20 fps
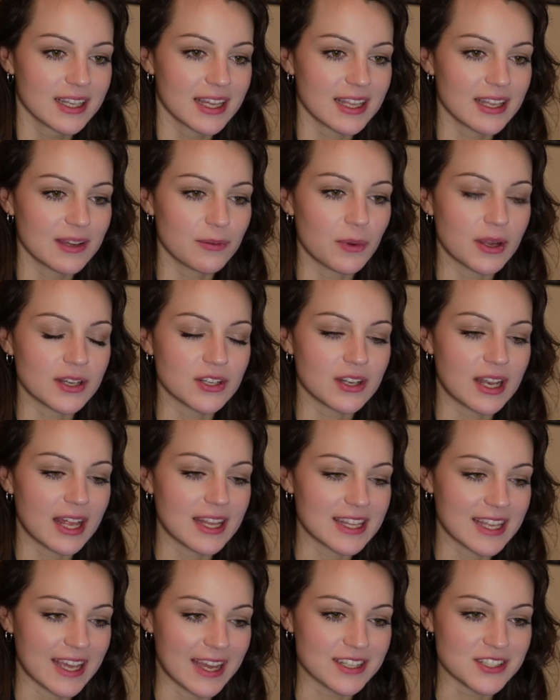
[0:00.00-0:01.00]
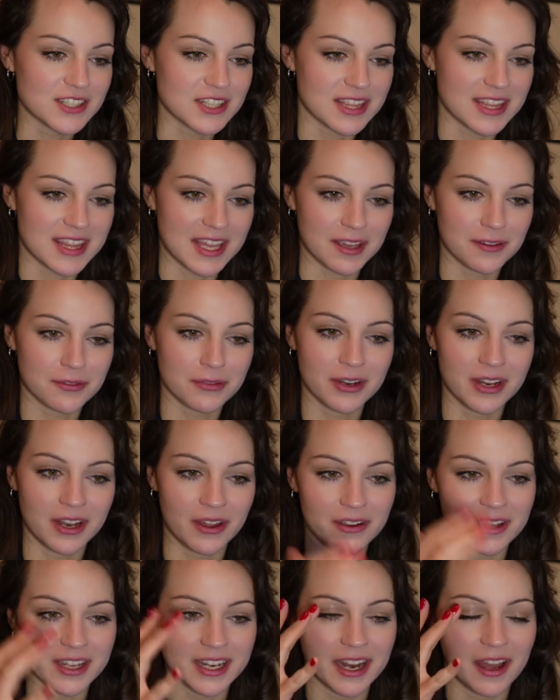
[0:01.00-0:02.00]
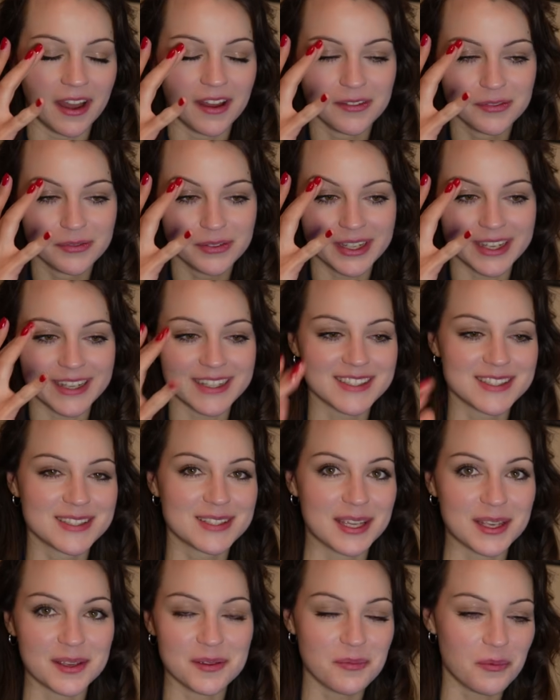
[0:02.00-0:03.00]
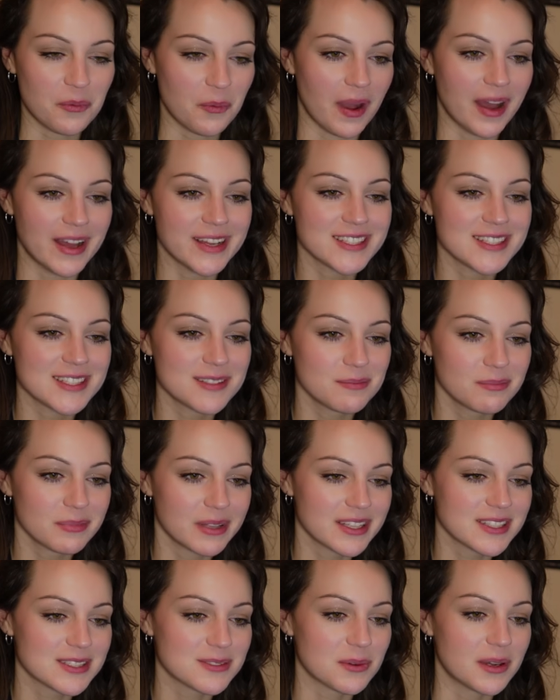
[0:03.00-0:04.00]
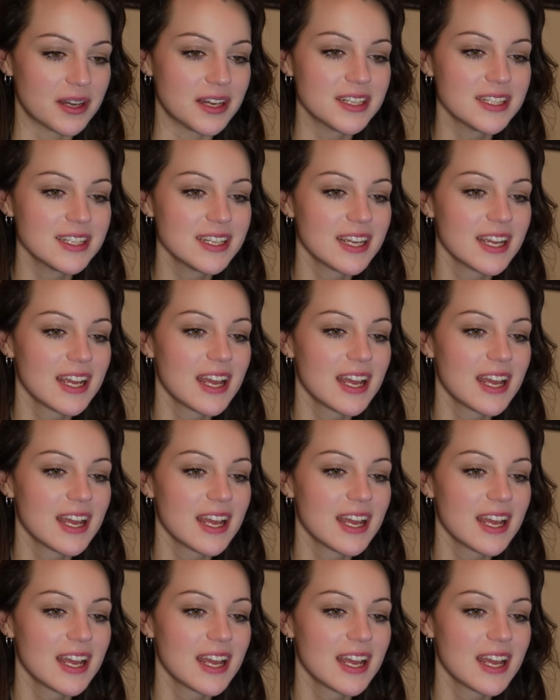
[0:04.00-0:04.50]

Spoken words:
when you let the engine think for long enough, is like worse than +1.